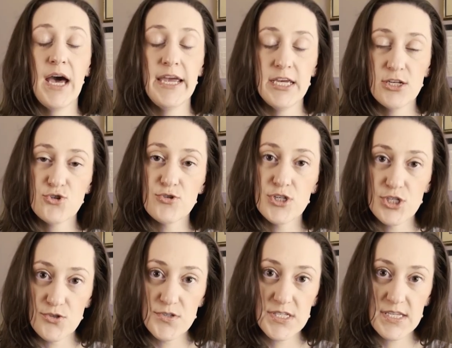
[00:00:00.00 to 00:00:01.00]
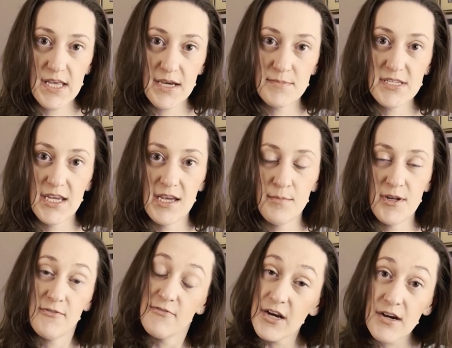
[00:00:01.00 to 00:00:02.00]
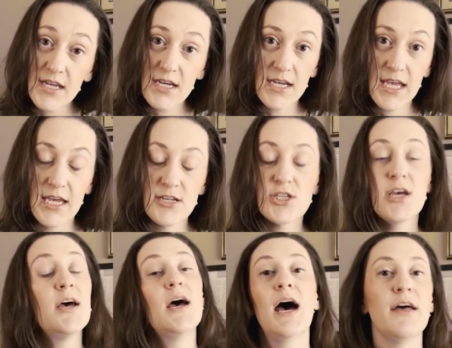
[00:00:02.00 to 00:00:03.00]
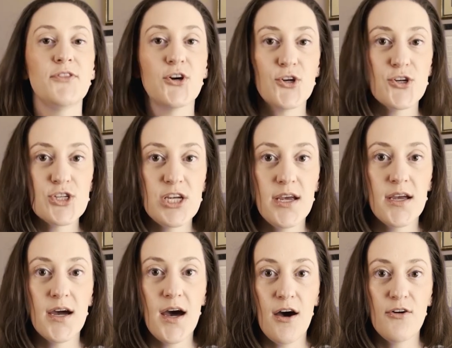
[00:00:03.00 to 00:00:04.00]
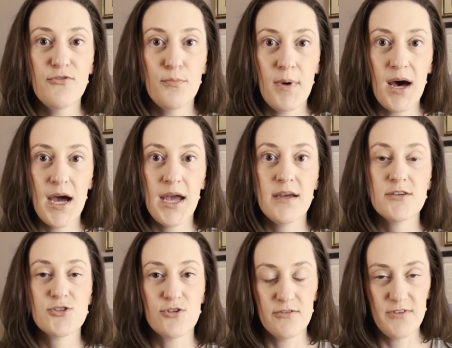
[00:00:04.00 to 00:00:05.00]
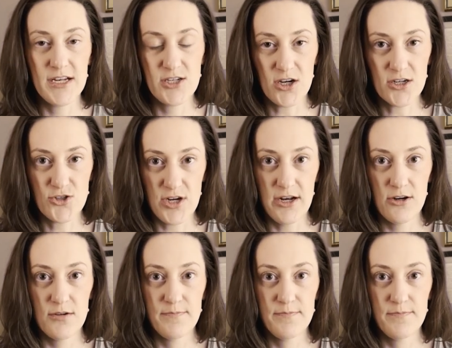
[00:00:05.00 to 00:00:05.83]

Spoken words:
I introduced them to him at a very young age at the urging of my certified dog trainer.